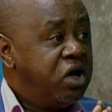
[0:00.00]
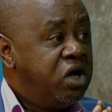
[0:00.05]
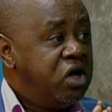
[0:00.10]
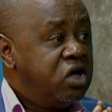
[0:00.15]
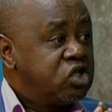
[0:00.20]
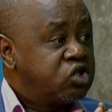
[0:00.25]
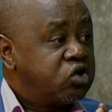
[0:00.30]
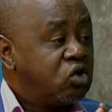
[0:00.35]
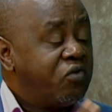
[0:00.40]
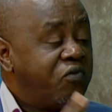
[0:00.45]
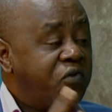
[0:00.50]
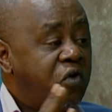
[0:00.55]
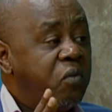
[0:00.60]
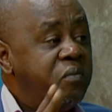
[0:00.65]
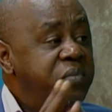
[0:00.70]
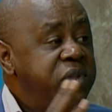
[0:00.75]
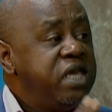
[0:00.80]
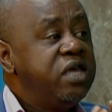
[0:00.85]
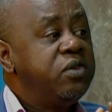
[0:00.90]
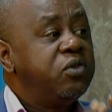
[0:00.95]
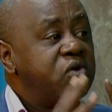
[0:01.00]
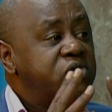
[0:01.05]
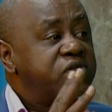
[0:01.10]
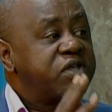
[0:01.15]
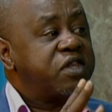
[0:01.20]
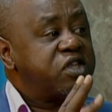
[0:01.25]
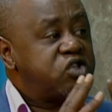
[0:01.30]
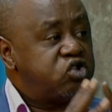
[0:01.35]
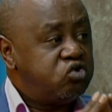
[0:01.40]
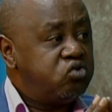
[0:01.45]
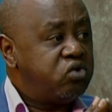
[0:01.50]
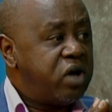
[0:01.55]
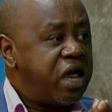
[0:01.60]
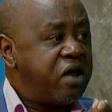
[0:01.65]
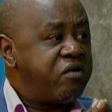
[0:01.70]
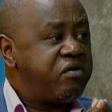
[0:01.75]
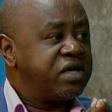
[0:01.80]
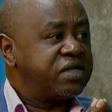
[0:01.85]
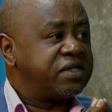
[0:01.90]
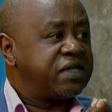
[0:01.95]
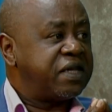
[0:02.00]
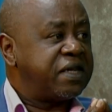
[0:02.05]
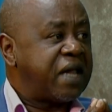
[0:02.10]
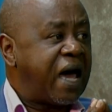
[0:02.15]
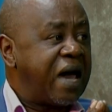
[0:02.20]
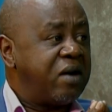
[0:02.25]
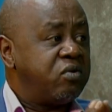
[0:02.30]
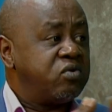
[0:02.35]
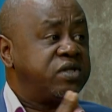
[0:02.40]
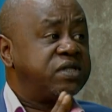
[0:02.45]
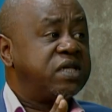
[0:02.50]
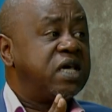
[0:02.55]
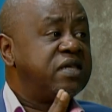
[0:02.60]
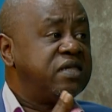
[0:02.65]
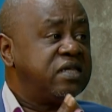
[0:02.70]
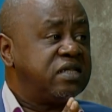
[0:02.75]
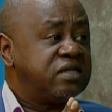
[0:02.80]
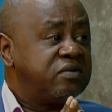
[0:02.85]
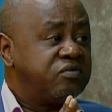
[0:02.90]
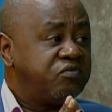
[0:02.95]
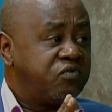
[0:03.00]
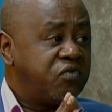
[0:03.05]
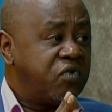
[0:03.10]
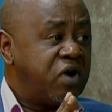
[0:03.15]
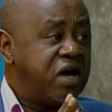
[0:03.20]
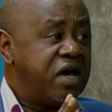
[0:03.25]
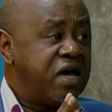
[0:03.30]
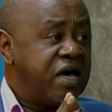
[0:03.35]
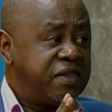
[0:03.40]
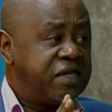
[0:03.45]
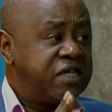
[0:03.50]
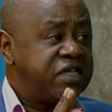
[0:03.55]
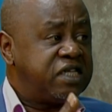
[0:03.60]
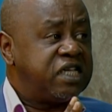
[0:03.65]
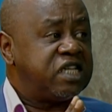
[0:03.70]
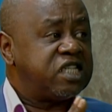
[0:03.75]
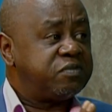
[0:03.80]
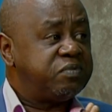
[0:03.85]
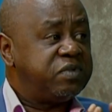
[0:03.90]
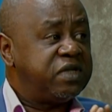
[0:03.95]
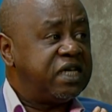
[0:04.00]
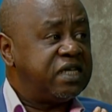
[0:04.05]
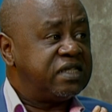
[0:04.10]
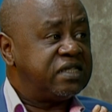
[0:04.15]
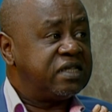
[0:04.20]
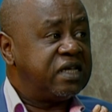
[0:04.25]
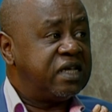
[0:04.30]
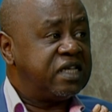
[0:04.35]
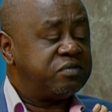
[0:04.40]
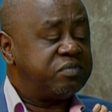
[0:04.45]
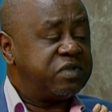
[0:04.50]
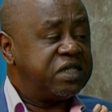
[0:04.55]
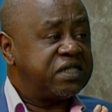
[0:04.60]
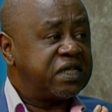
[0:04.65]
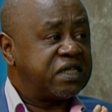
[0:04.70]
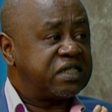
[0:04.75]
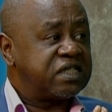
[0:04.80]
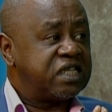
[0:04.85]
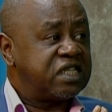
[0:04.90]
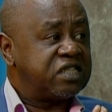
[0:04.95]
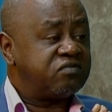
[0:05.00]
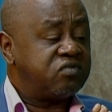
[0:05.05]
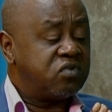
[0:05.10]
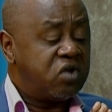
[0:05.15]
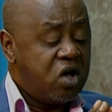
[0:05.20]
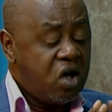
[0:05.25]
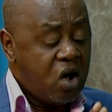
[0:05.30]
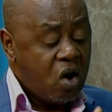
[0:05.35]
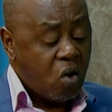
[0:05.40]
Yeah. So for me, those are the two areas that I would say that the TSP has been successful.